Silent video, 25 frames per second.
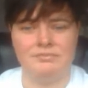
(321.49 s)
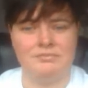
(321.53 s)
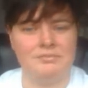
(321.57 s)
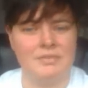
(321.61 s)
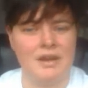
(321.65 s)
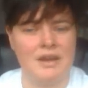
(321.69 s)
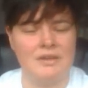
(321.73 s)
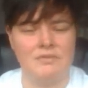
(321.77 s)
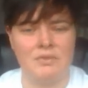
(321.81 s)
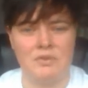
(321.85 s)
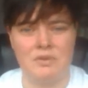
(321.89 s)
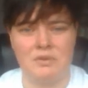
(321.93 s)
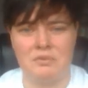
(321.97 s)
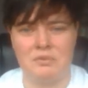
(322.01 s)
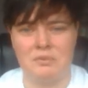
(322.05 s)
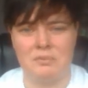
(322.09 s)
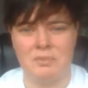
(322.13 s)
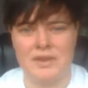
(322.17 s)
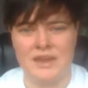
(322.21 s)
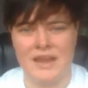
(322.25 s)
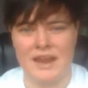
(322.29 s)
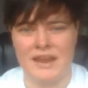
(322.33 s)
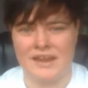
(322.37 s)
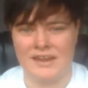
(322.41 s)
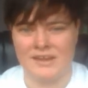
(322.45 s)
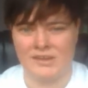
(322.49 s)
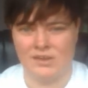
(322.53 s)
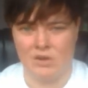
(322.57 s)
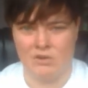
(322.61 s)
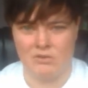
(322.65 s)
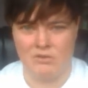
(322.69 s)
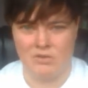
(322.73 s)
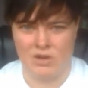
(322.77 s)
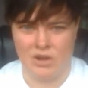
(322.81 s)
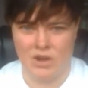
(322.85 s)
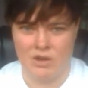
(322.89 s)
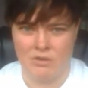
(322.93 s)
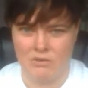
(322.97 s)
my voice would be getting
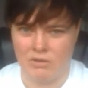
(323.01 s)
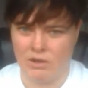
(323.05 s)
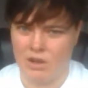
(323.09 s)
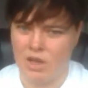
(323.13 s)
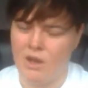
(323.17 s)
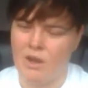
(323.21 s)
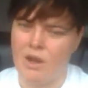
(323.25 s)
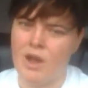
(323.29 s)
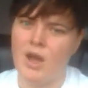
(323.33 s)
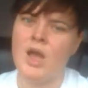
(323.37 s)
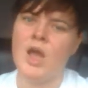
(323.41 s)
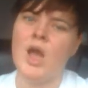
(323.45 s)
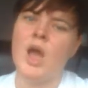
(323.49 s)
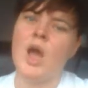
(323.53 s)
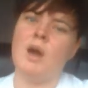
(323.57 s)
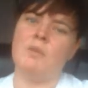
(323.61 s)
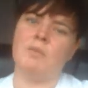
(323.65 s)
lower and lower and lower.